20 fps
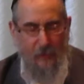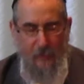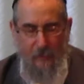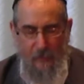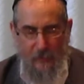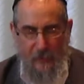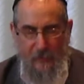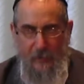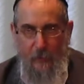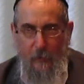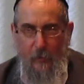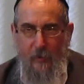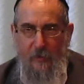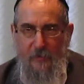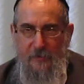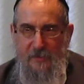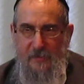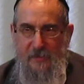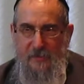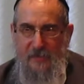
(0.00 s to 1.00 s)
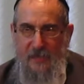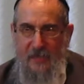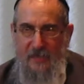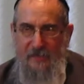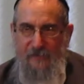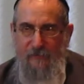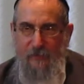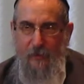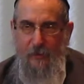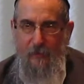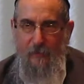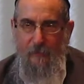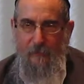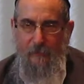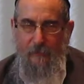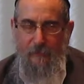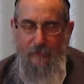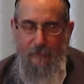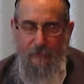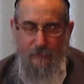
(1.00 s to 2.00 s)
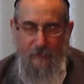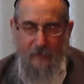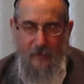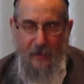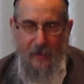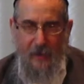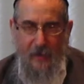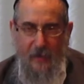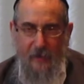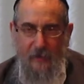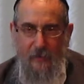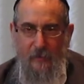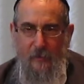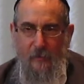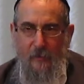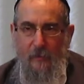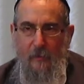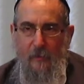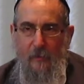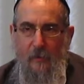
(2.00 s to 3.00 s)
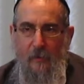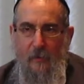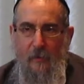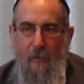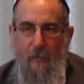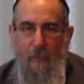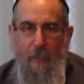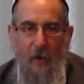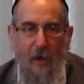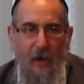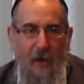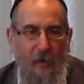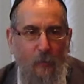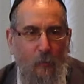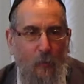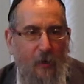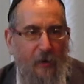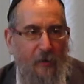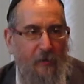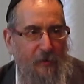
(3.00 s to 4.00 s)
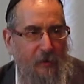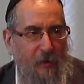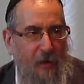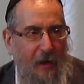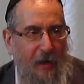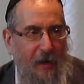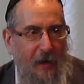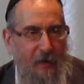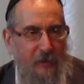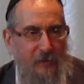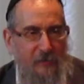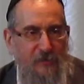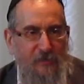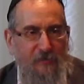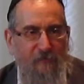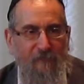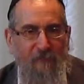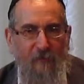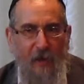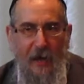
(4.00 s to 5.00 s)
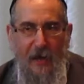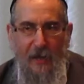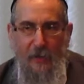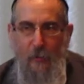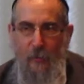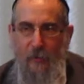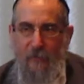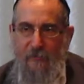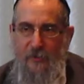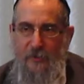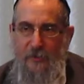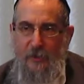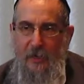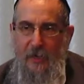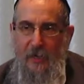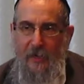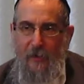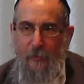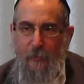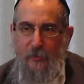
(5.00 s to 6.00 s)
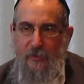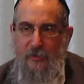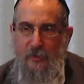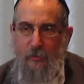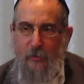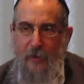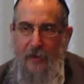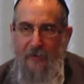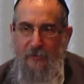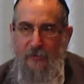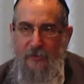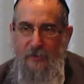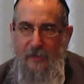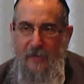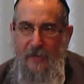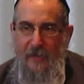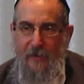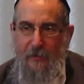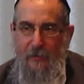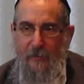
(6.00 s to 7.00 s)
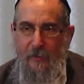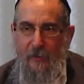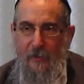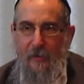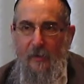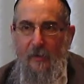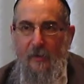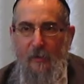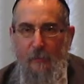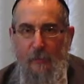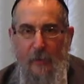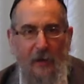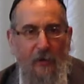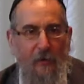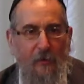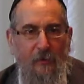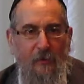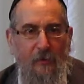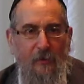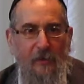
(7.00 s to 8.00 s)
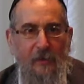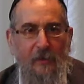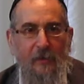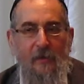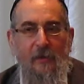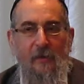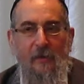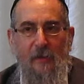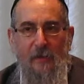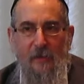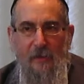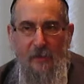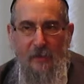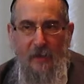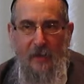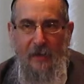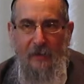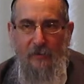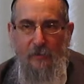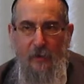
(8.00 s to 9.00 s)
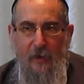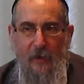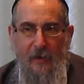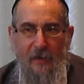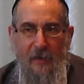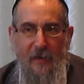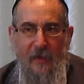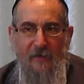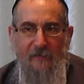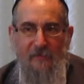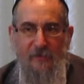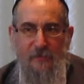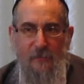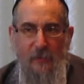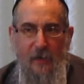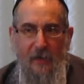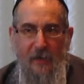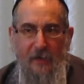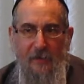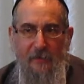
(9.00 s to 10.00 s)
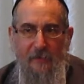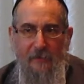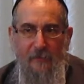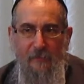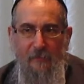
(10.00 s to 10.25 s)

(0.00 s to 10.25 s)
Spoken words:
but they weren't successful. And behind one of the cars, the father of the child was crouched down. Apparently, he had gone out of his mind.